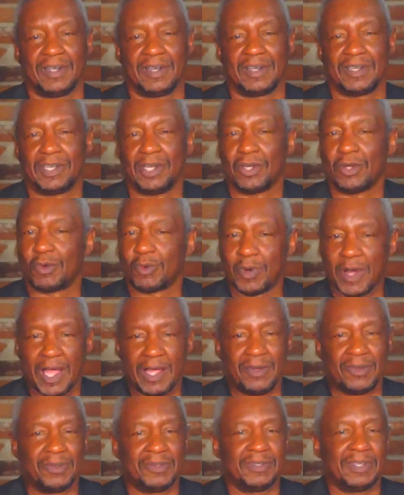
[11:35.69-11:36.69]
The
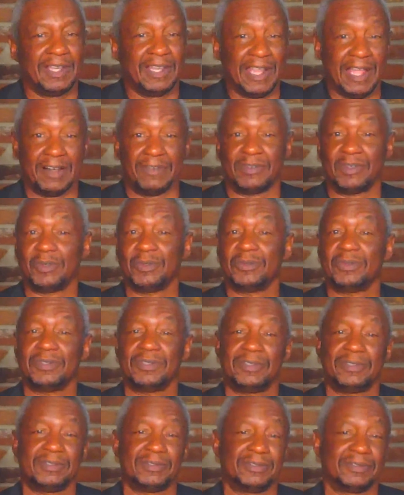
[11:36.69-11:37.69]
ground level,
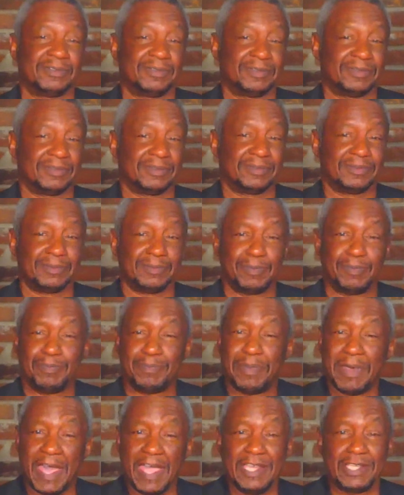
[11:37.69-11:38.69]

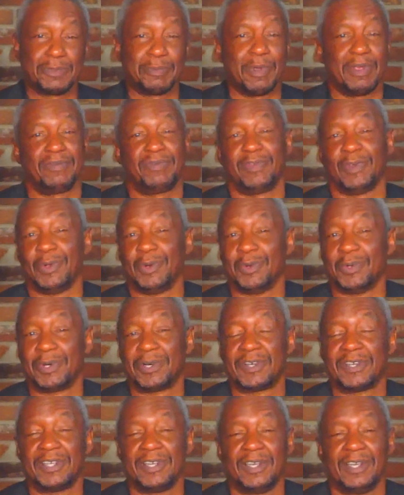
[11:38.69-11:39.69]
basement
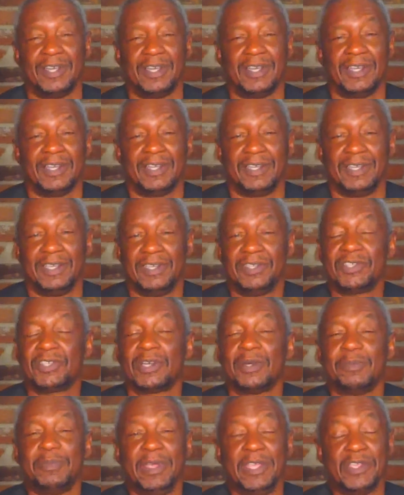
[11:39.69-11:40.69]
floor is going
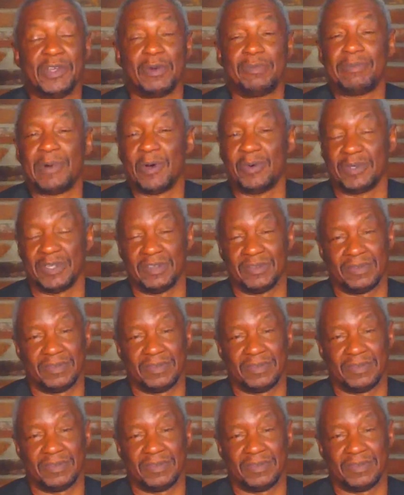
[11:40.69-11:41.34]
to be your motive.